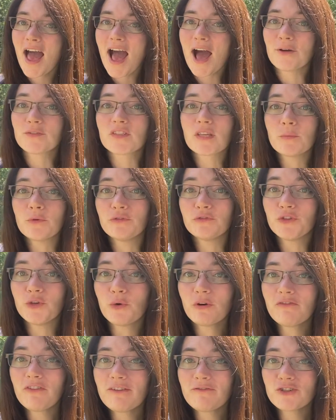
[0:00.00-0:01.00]
how some of
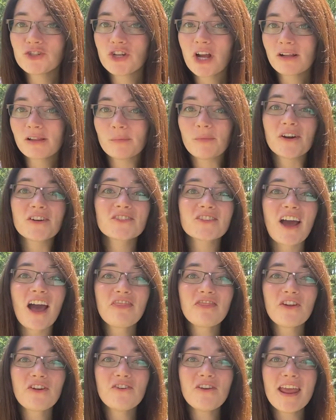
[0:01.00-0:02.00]
your favorite chocolate bars got
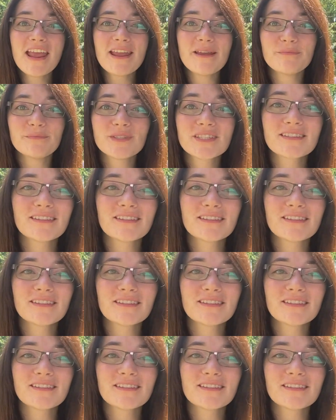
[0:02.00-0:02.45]
their names.